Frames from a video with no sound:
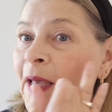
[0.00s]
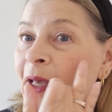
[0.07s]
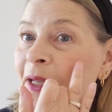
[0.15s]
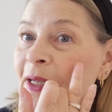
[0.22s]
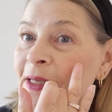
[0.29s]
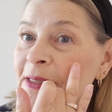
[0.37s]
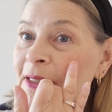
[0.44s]

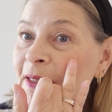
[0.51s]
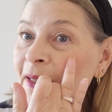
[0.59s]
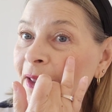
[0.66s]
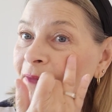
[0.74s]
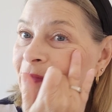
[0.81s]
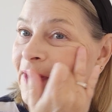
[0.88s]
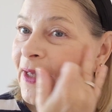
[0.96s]
It is
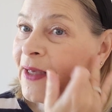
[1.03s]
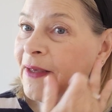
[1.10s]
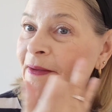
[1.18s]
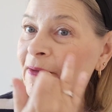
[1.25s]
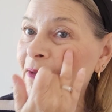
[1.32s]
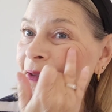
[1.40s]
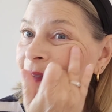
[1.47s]
lovely
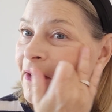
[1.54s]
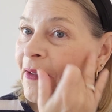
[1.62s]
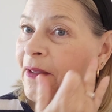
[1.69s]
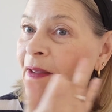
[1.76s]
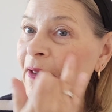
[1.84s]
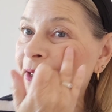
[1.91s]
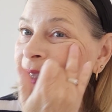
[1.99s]

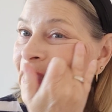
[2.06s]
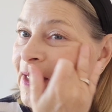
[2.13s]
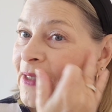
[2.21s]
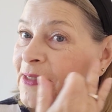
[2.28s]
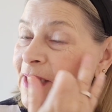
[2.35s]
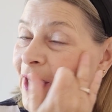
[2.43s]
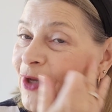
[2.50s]

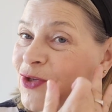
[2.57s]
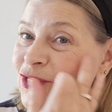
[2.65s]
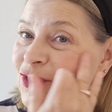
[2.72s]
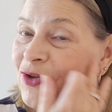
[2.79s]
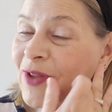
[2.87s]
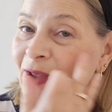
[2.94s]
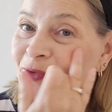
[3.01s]
in
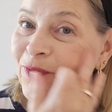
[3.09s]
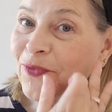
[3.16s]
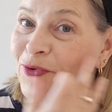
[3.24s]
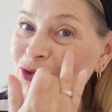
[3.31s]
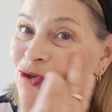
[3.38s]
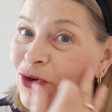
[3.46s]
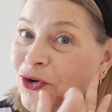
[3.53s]
texture, that's for
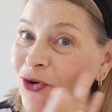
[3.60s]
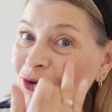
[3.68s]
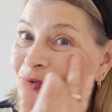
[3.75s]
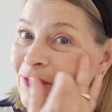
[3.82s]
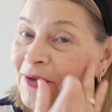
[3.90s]
sure.